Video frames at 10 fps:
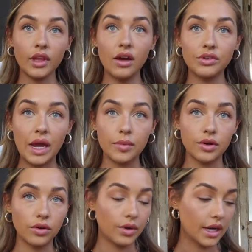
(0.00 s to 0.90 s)
Our
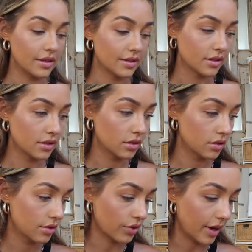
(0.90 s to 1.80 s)
neighbor always
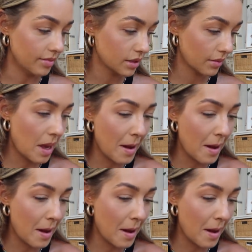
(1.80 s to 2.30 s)
screams